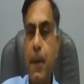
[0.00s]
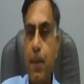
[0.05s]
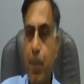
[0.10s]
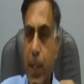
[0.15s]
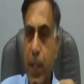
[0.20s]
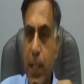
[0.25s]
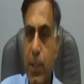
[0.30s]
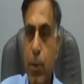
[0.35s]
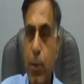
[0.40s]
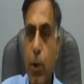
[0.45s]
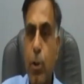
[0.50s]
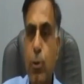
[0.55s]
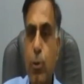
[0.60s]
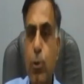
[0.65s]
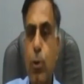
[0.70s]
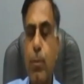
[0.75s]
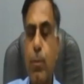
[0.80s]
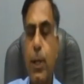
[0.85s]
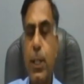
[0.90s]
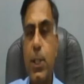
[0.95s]
is also
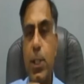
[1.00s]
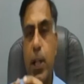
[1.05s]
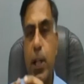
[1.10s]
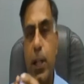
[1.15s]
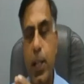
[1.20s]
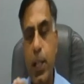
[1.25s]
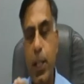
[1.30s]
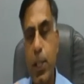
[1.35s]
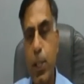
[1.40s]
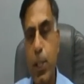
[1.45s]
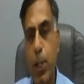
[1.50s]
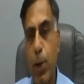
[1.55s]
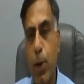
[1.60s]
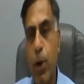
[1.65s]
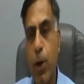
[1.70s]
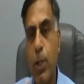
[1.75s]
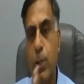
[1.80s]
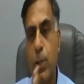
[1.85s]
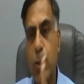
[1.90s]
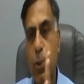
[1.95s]
mentioned in the
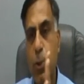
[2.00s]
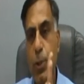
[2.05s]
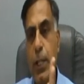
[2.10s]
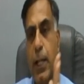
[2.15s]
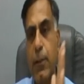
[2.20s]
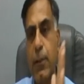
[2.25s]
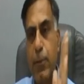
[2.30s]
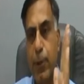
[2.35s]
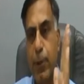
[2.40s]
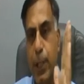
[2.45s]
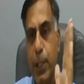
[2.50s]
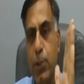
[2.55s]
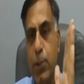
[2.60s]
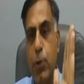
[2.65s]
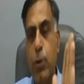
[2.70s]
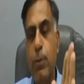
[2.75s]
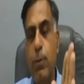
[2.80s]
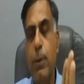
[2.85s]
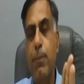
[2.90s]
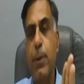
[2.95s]
law, so that fees should
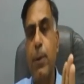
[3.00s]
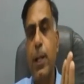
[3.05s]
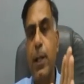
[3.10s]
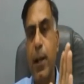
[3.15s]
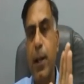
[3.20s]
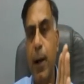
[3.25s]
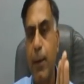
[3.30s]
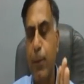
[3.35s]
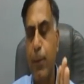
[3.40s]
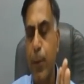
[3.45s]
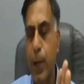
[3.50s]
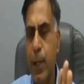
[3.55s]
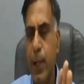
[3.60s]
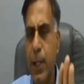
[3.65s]
be paid upfront.